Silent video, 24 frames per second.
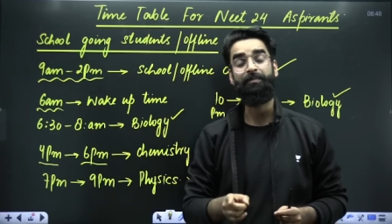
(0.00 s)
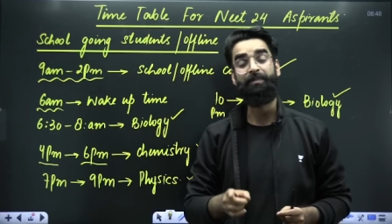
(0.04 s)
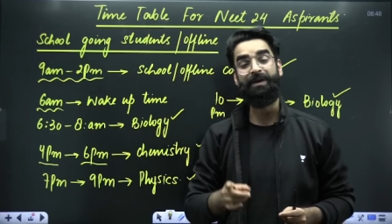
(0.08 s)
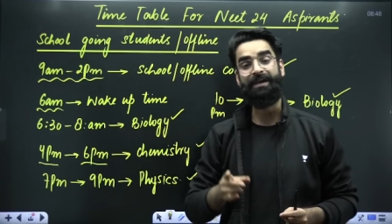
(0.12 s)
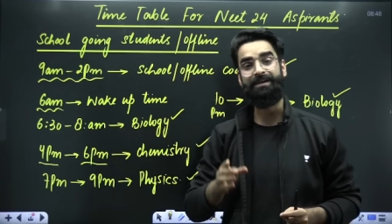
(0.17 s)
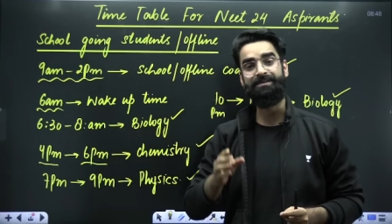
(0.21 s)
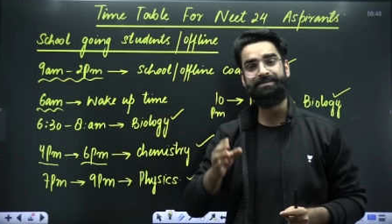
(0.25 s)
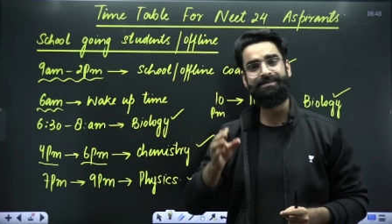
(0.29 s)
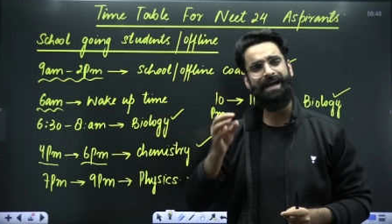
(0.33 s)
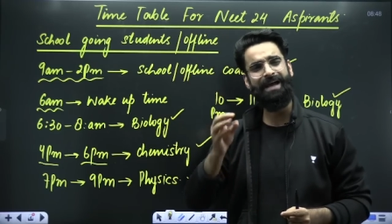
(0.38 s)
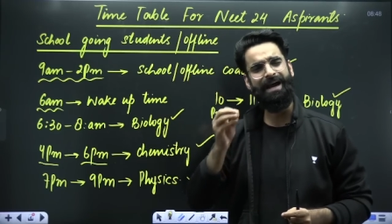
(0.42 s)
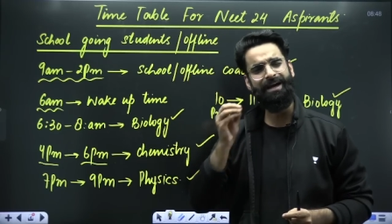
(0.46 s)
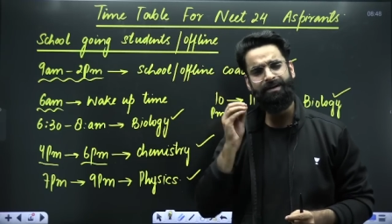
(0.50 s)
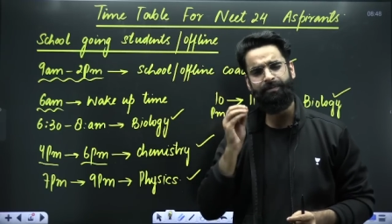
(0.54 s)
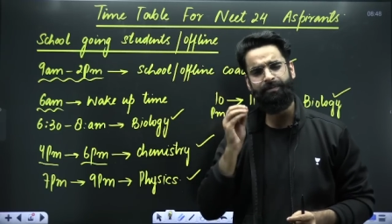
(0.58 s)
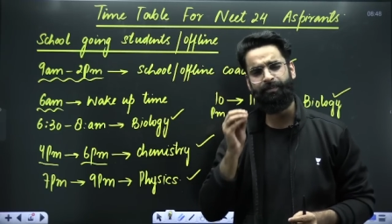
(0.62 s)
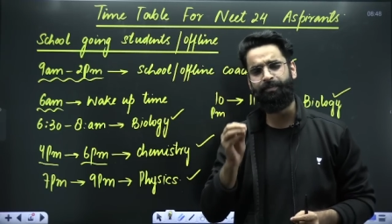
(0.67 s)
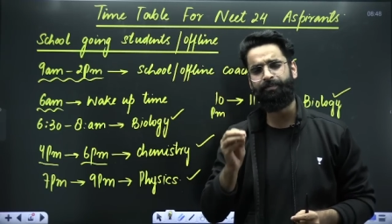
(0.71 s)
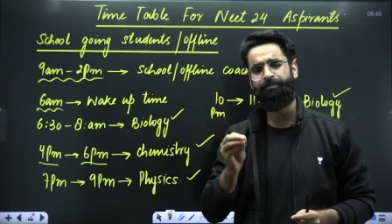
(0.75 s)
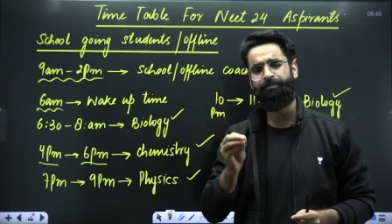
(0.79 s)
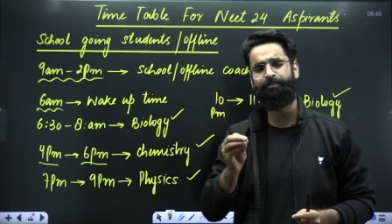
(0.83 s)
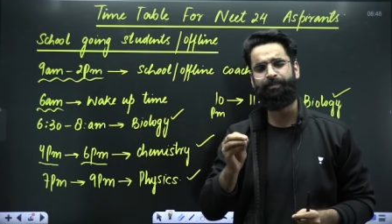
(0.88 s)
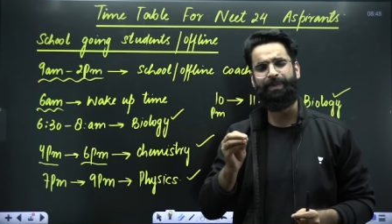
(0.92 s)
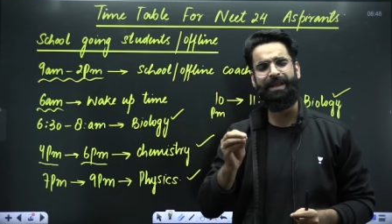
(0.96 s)
Because that
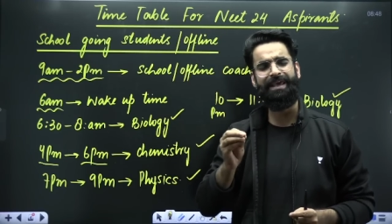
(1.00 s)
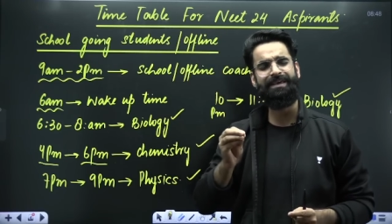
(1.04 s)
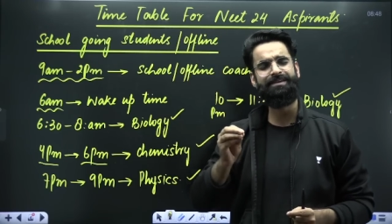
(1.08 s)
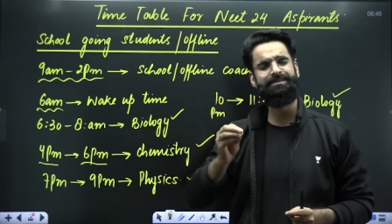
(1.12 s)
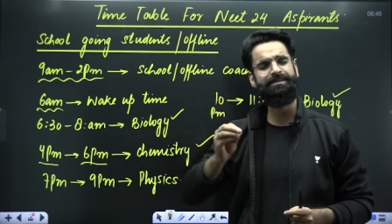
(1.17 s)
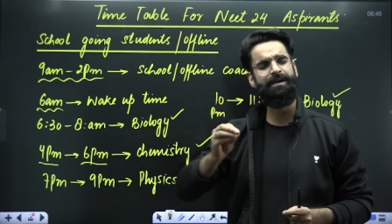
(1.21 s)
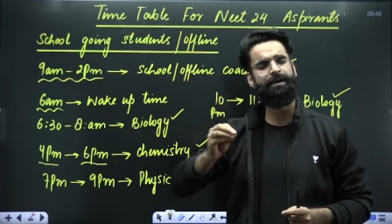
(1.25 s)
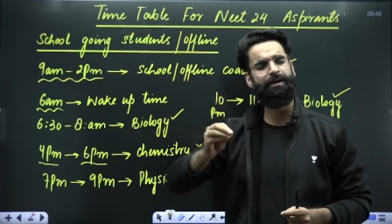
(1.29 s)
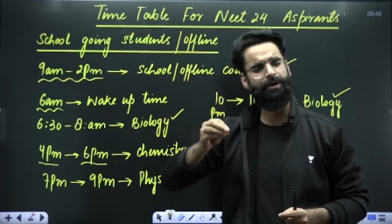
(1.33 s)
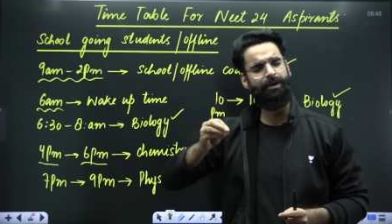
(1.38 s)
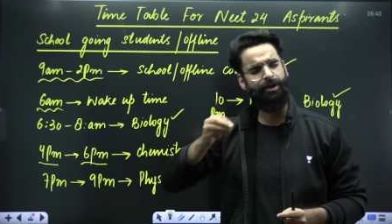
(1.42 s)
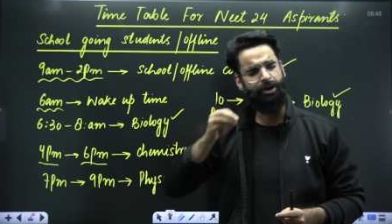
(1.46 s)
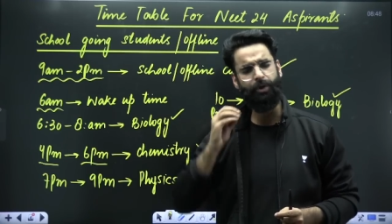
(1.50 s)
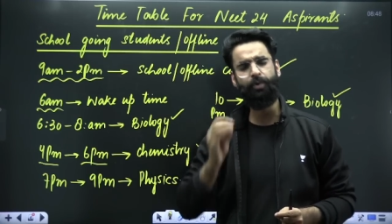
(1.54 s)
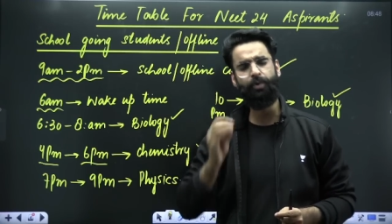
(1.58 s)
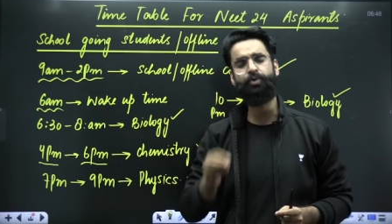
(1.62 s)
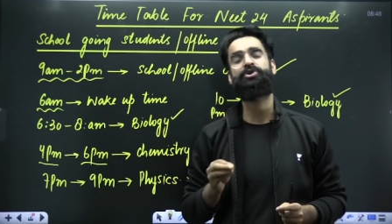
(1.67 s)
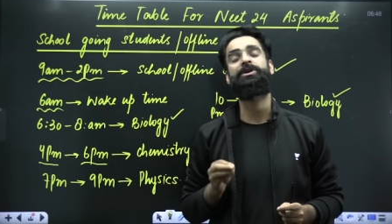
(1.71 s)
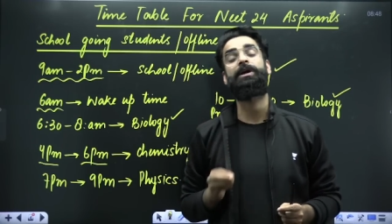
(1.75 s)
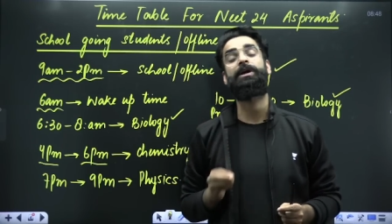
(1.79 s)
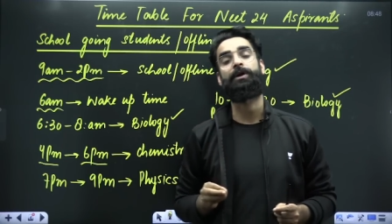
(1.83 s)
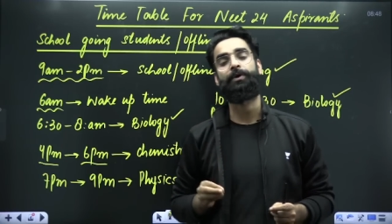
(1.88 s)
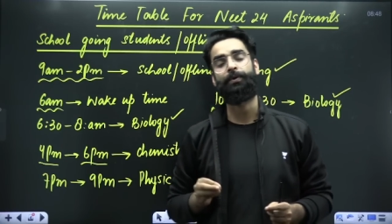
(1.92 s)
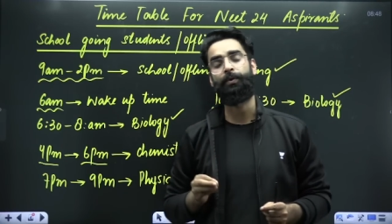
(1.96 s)
plays a
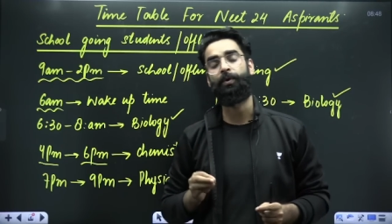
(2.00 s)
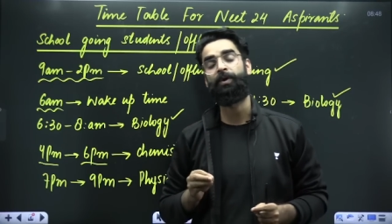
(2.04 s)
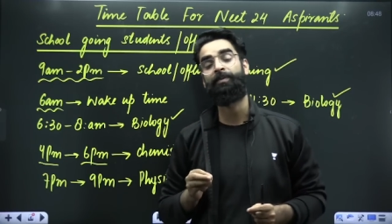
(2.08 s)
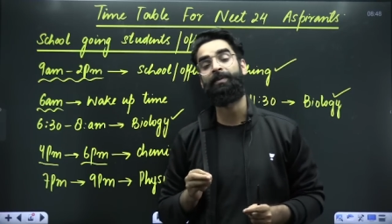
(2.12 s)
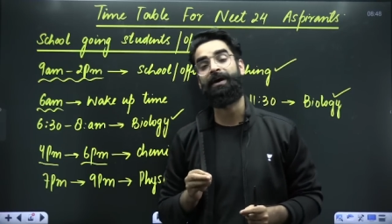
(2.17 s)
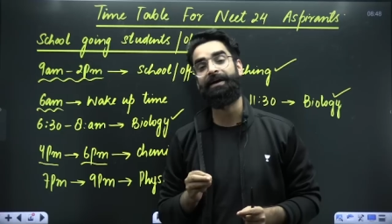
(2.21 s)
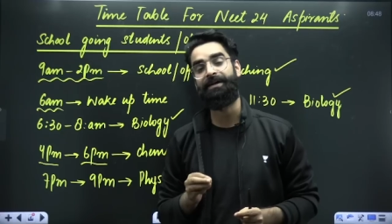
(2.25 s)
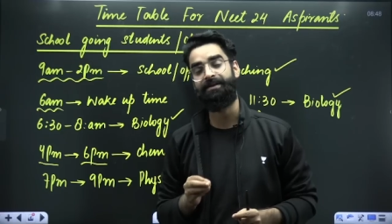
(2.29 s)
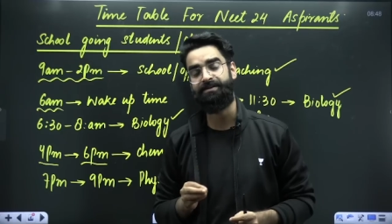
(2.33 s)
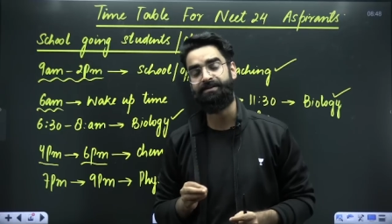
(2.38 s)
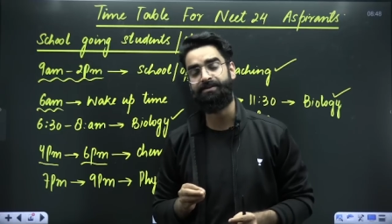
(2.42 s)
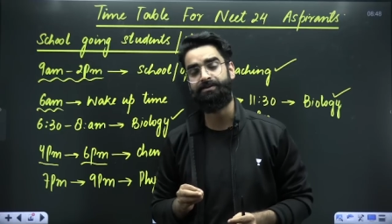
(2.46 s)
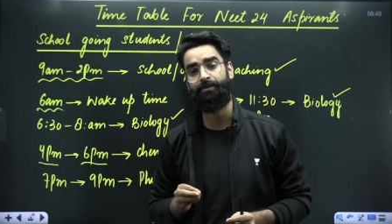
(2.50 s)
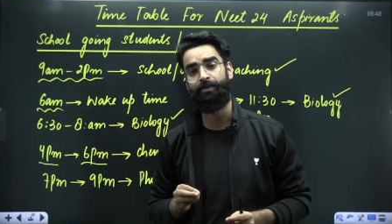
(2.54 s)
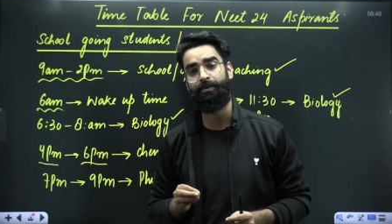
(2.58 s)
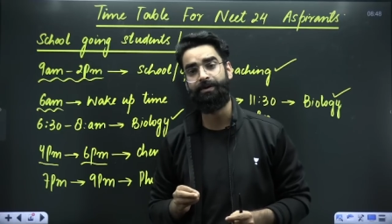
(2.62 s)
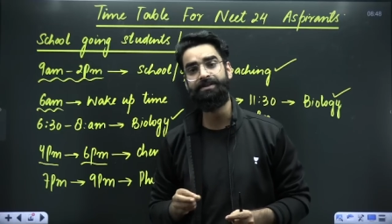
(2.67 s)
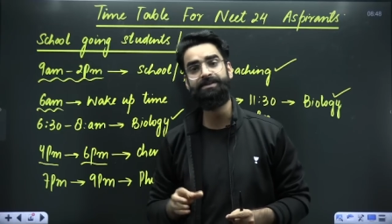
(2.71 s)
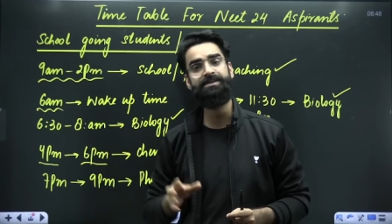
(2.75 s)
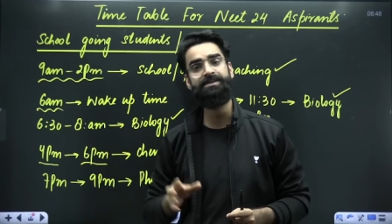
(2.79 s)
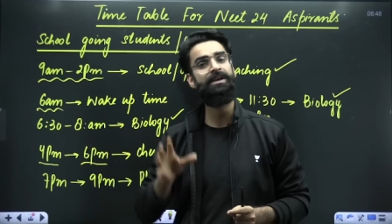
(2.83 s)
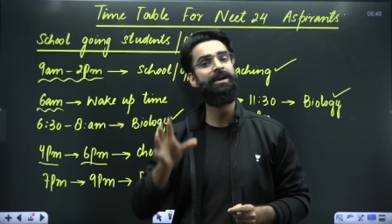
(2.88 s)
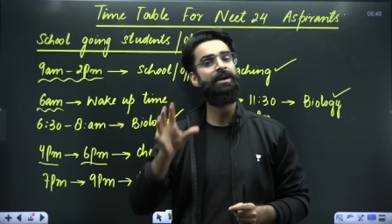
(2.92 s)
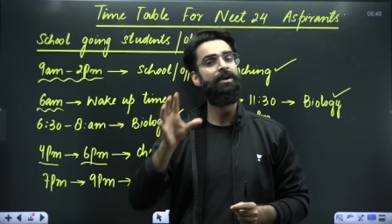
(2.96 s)
crucial role, my dear
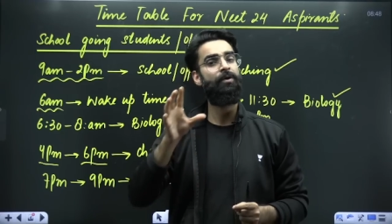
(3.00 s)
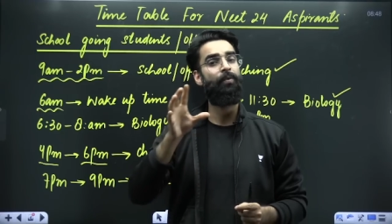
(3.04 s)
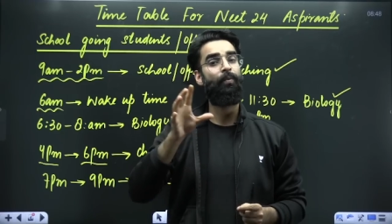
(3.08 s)
students,